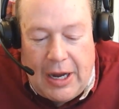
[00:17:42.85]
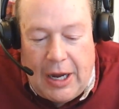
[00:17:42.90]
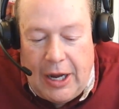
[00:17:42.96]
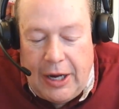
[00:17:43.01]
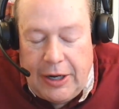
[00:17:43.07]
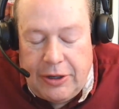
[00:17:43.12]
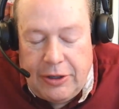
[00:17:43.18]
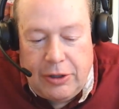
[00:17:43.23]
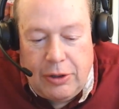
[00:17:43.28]

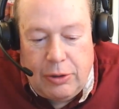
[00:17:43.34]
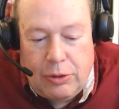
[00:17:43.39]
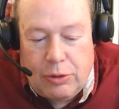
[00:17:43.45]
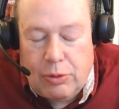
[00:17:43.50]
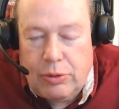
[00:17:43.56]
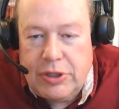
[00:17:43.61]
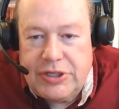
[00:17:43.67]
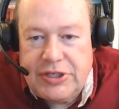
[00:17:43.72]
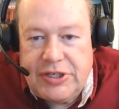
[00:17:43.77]
I could go
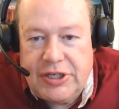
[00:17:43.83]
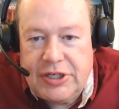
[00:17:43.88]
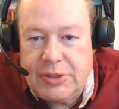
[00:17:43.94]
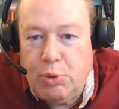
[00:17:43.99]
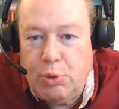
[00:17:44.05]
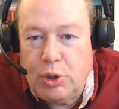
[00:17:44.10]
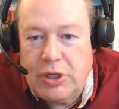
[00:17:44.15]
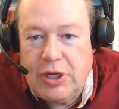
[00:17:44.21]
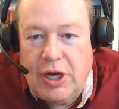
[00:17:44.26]
through this 6
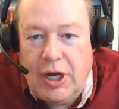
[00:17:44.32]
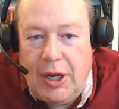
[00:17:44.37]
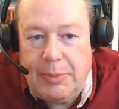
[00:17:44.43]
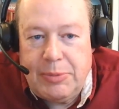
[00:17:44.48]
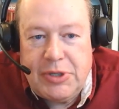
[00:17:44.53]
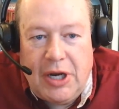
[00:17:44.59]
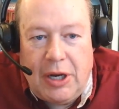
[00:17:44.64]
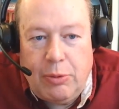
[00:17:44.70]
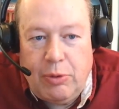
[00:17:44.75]
more
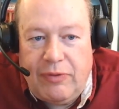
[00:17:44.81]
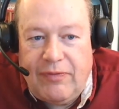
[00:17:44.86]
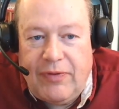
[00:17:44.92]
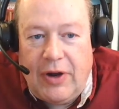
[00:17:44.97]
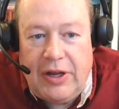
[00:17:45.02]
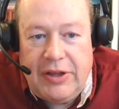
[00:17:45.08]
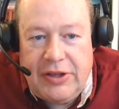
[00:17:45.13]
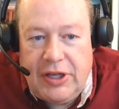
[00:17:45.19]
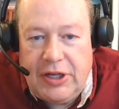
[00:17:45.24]
times and I would
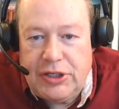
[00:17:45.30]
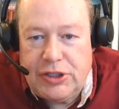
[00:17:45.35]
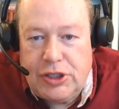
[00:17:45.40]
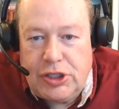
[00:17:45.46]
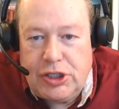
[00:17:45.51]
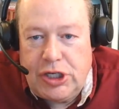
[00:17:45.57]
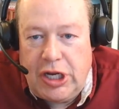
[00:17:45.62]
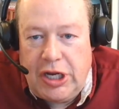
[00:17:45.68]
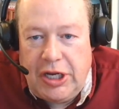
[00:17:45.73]
find things
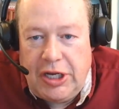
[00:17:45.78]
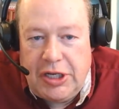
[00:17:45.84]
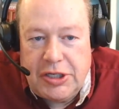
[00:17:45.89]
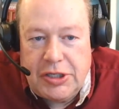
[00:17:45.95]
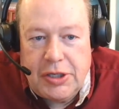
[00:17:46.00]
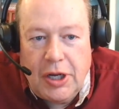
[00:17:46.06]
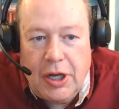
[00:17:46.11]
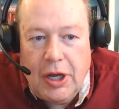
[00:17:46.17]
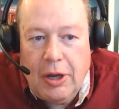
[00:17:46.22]
to
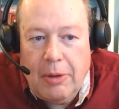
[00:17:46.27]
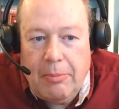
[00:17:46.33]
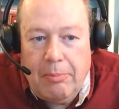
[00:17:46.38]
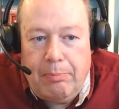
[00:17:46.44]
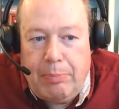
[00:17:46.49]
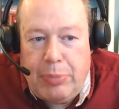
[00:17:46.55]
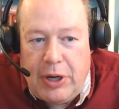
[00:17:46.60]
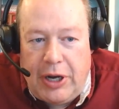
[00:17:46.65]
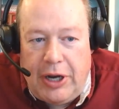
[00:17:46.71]
change,
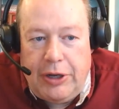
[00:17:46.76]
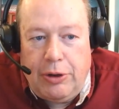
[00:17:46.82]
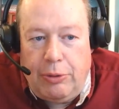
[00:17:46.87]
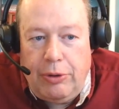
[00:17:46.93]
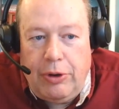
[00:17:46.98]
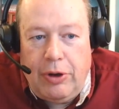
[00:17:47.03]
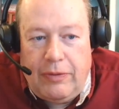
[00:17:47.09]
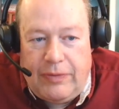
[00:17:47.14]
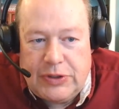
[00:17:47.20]
but I
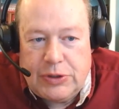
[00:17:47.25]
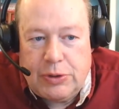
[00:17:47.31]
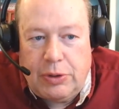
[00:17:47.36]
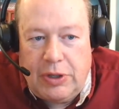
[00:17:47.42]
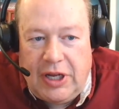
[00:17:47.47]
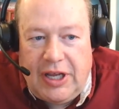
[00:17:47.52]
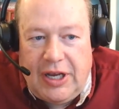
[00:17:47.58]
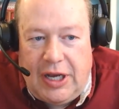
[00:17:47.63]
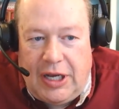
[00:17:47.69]
don't know if it's going
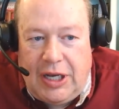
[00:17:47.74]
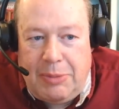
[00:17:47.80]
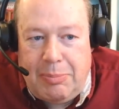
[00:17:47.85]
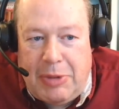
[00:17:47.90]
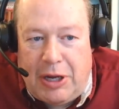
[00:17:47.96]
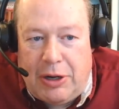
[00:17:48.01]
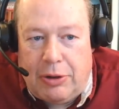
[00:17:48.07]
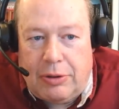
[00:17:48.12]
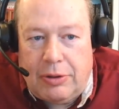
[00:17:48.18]
to get any
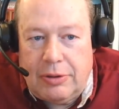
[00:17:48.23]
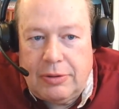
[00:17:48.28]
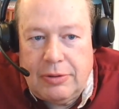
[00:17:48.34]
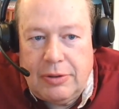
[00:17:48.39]
better.